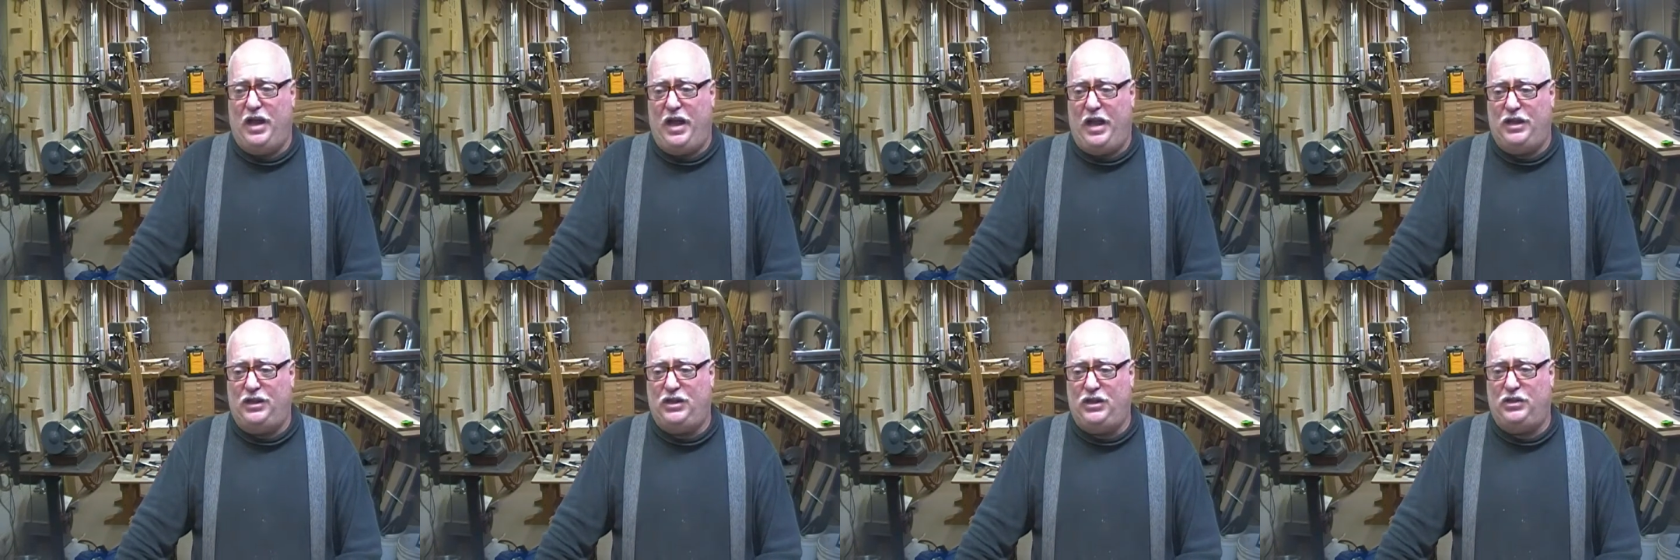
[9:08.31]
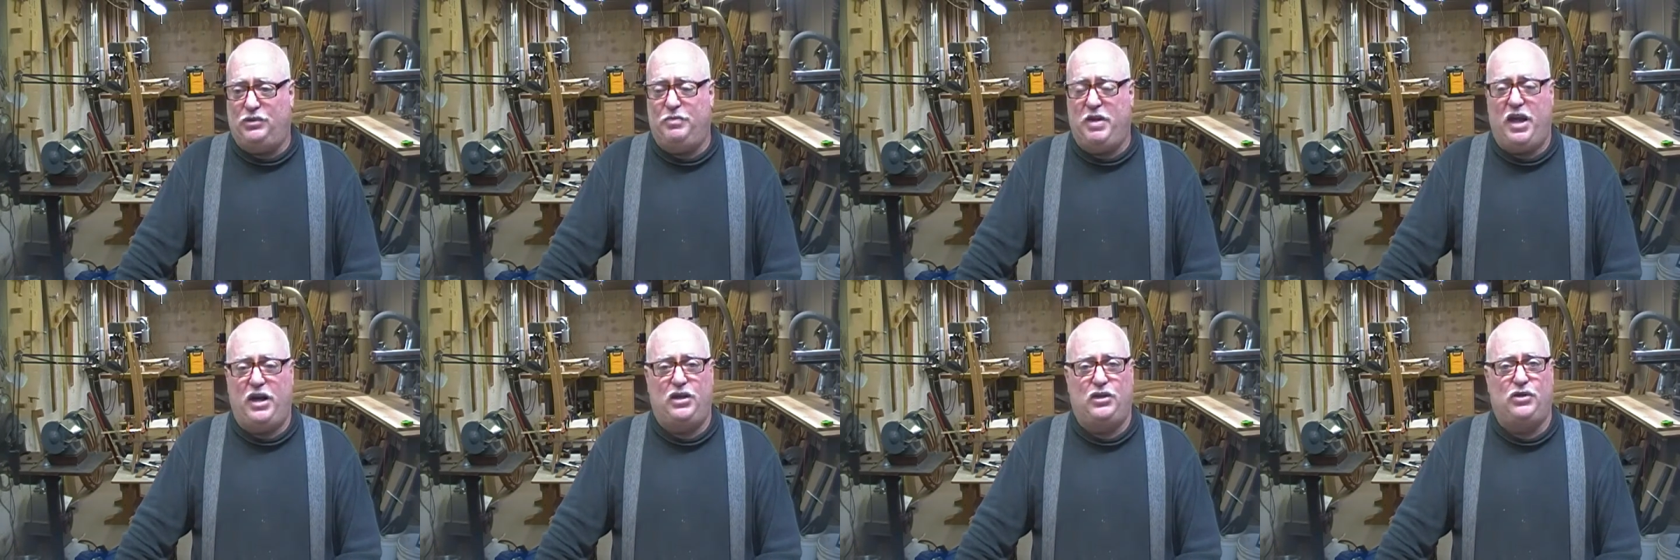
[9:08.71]
and she's
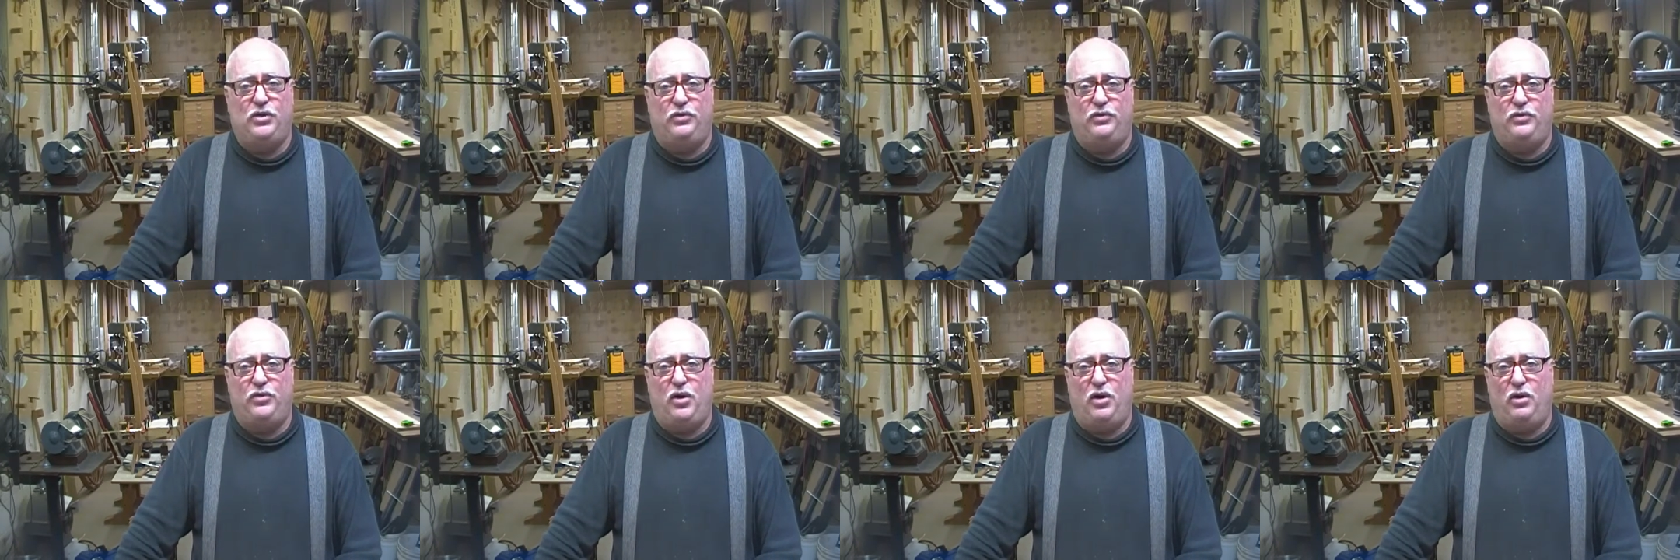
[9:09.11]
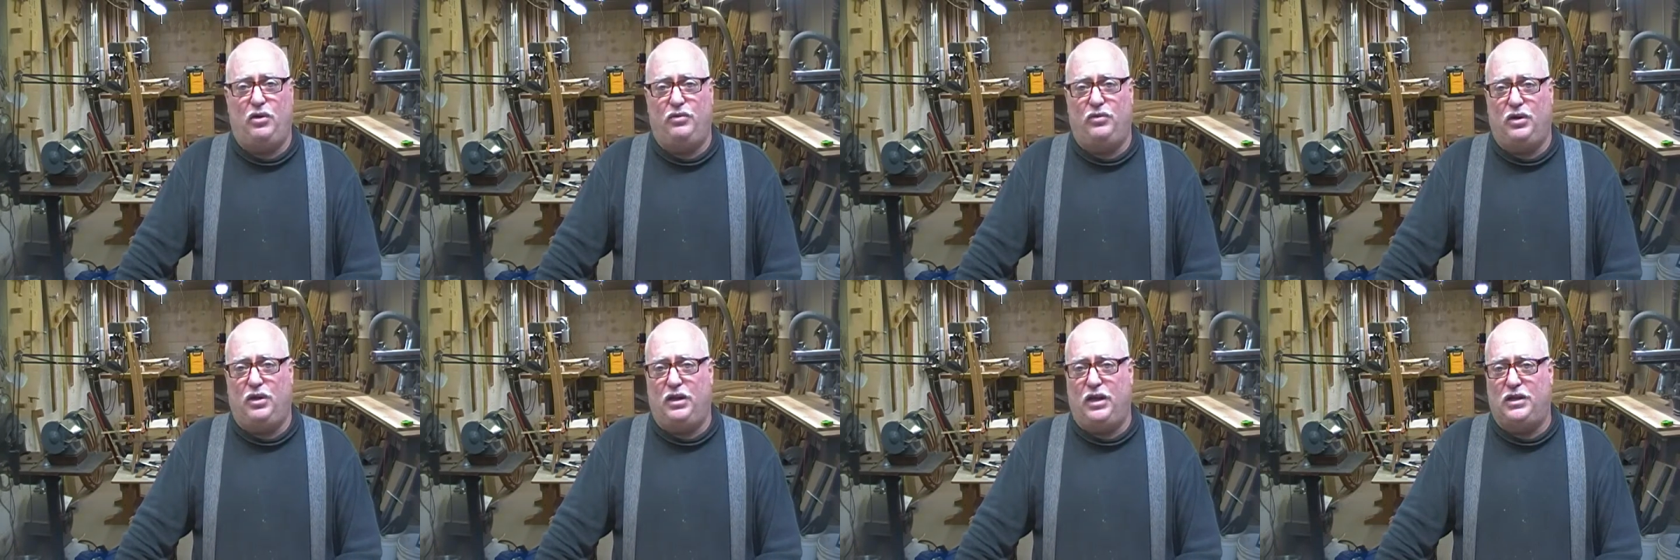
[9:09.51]
managed so far
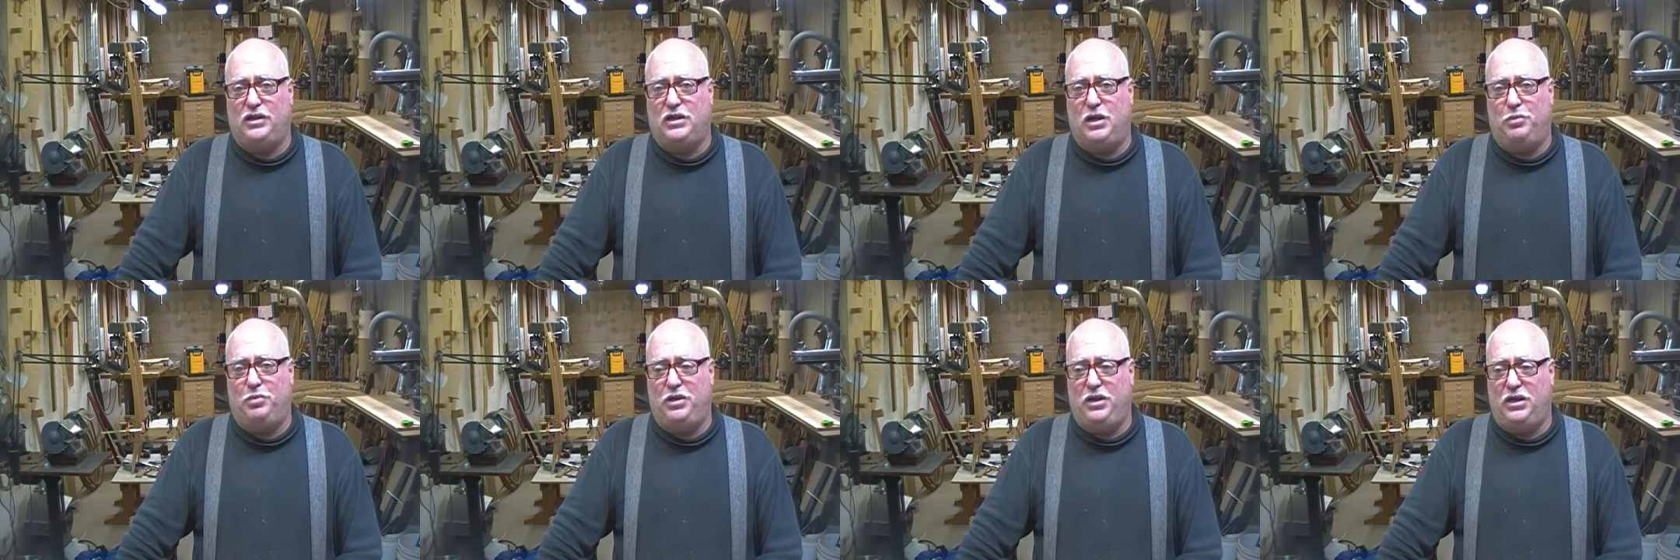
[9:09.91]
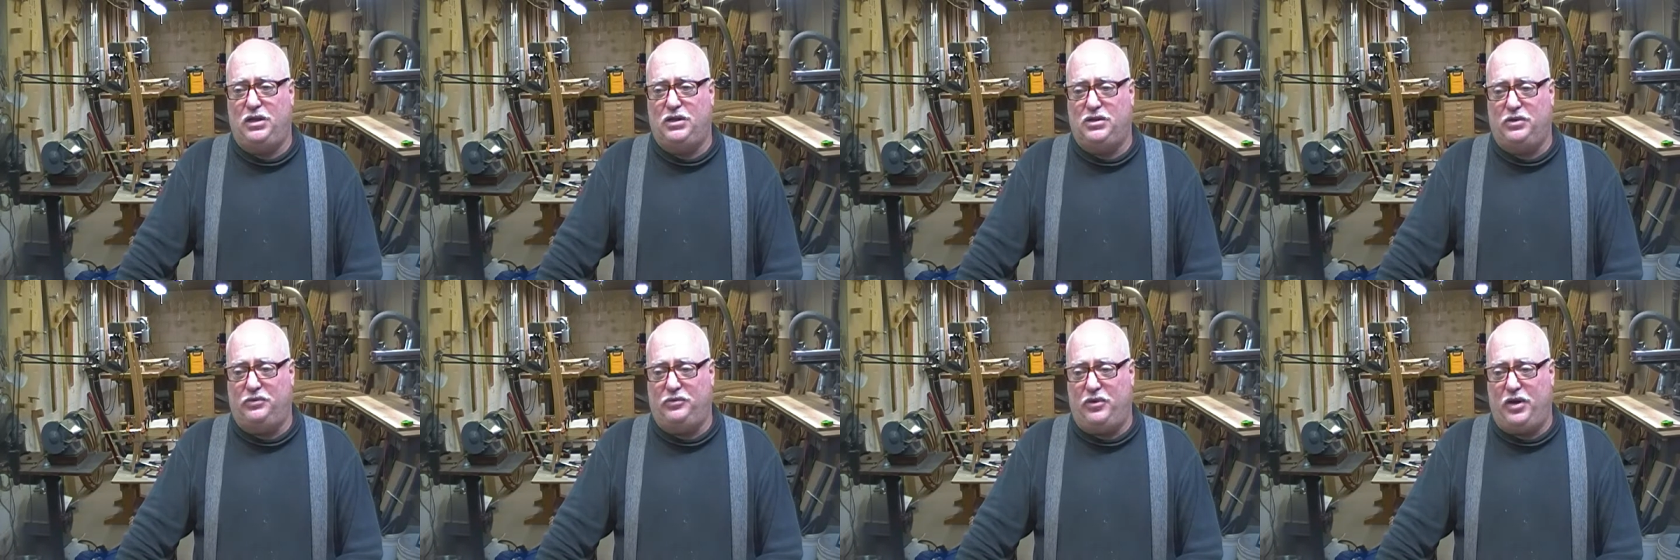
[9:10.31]
over the last couple of
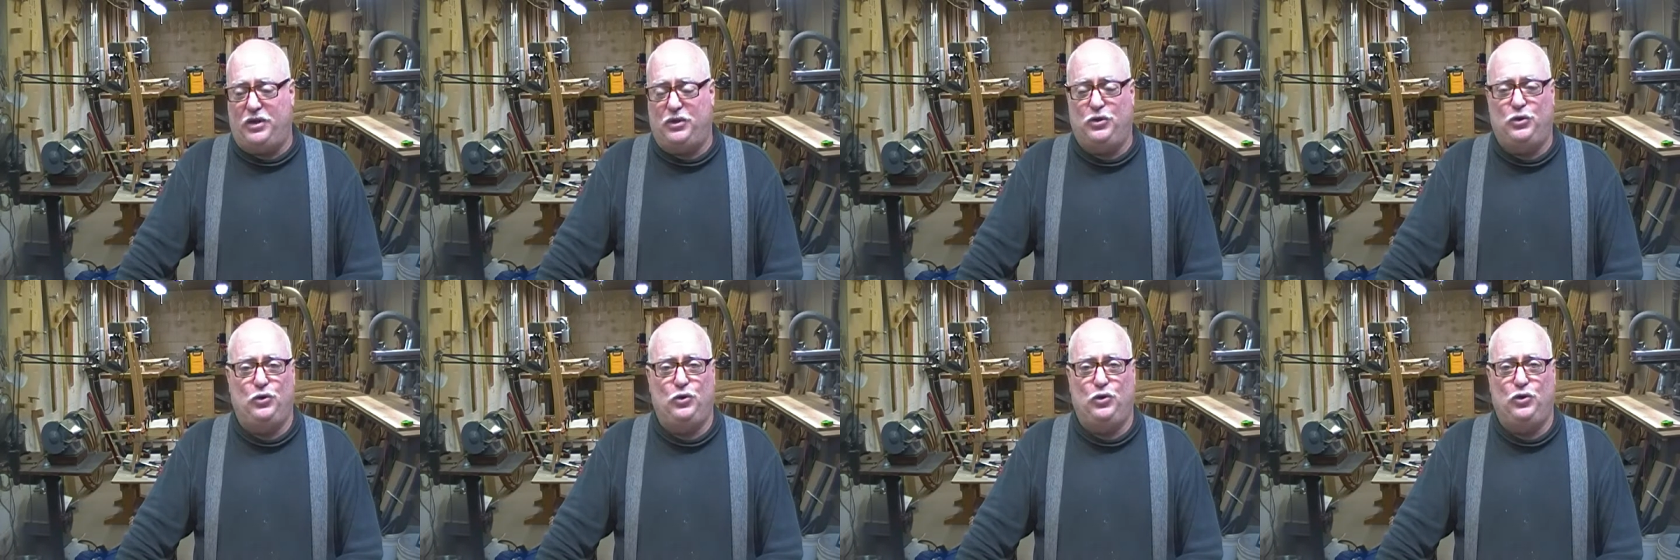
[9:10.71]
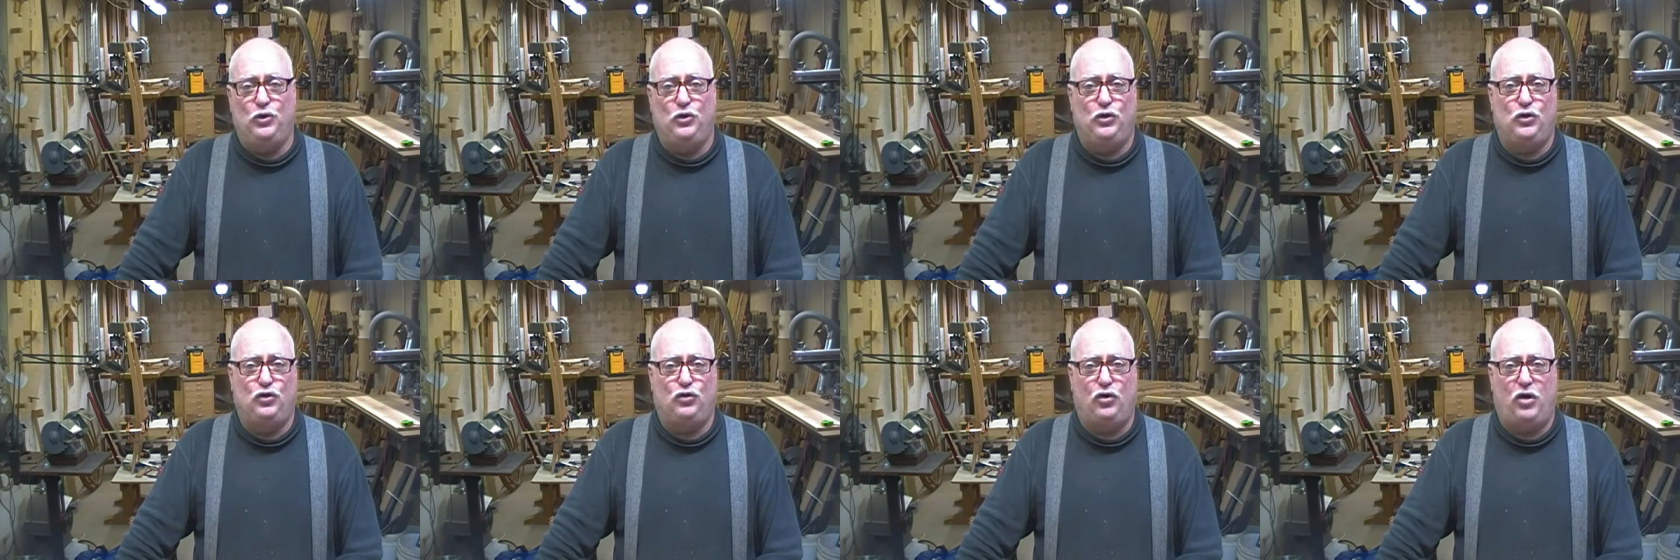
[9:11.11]
years to find 2
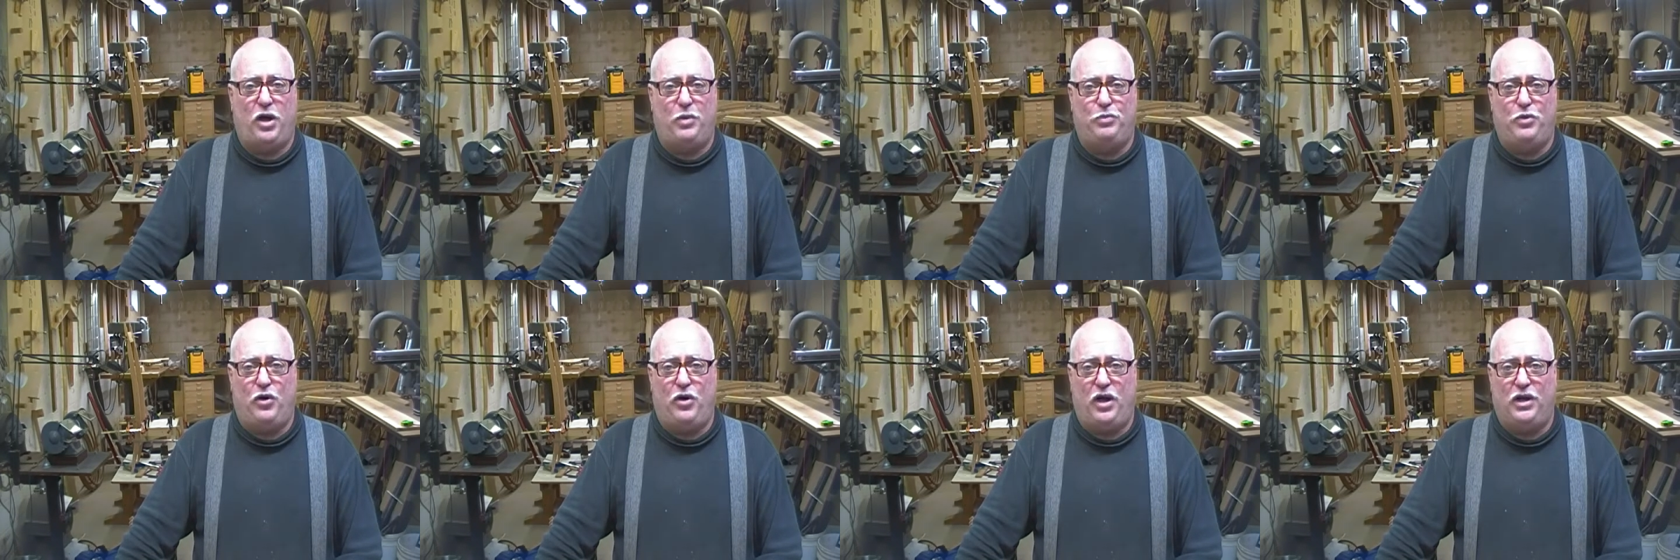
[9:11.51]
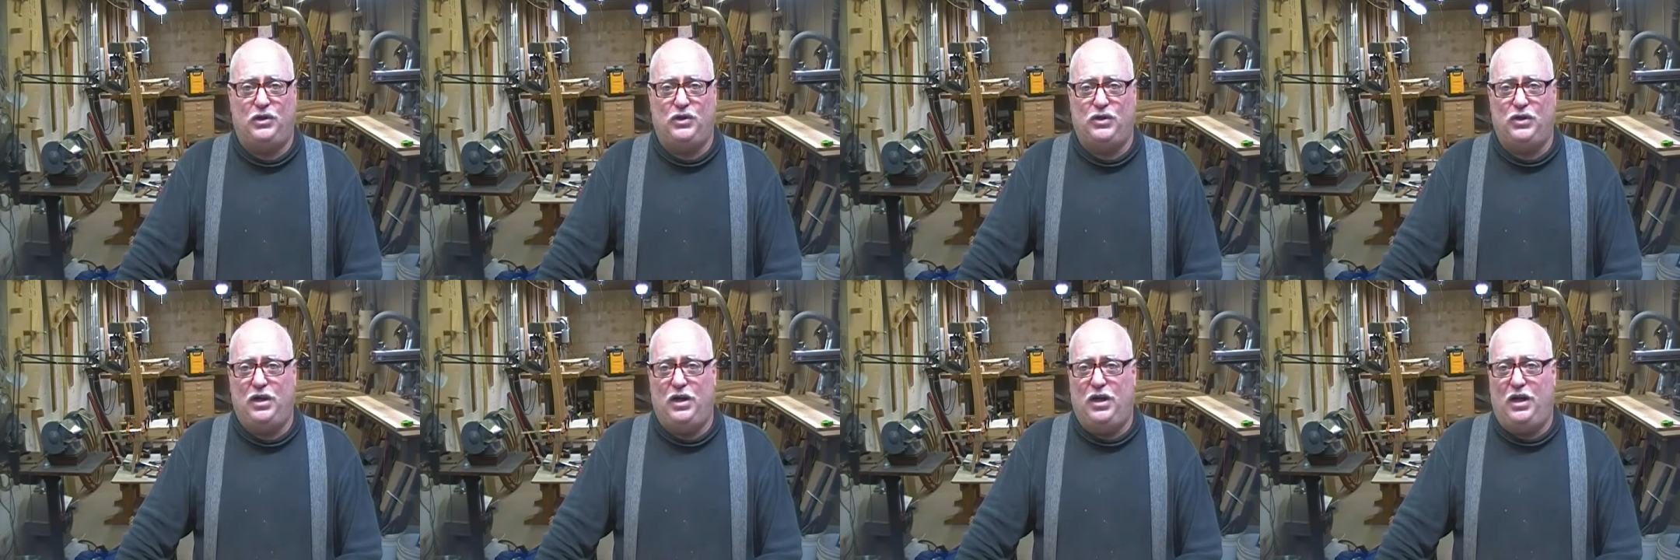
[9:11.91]
used
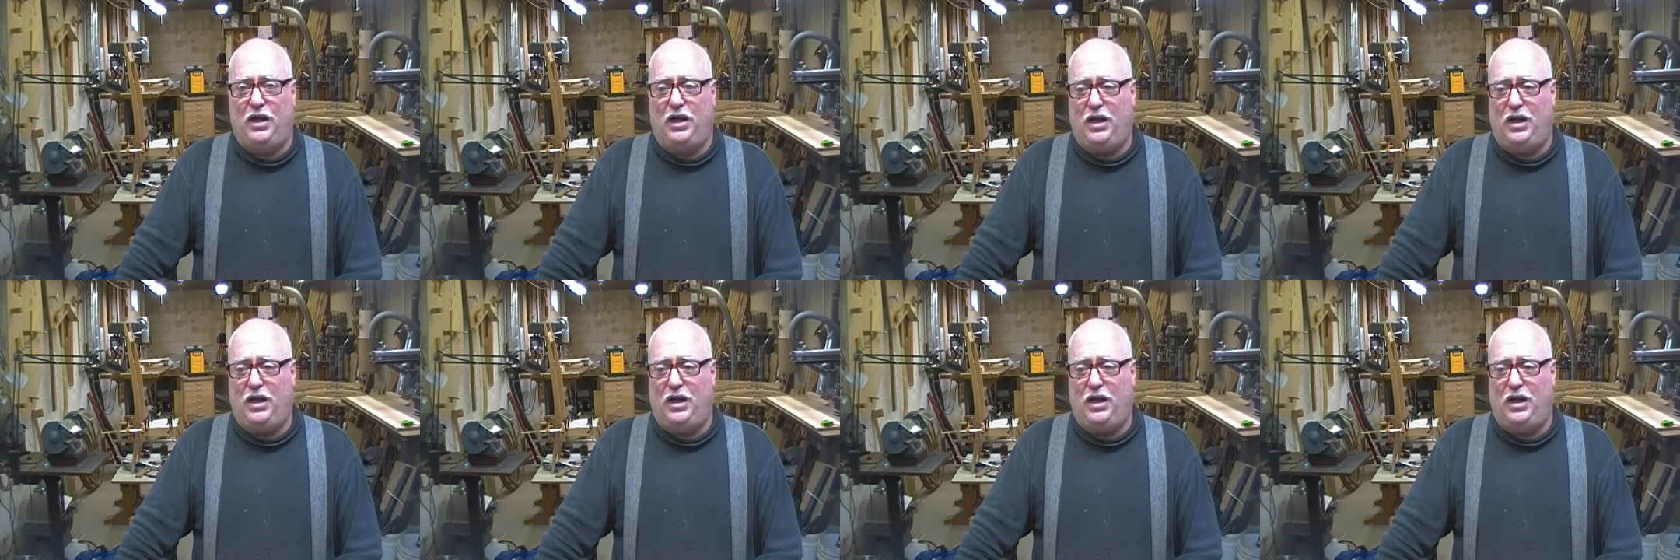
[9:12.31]
tripods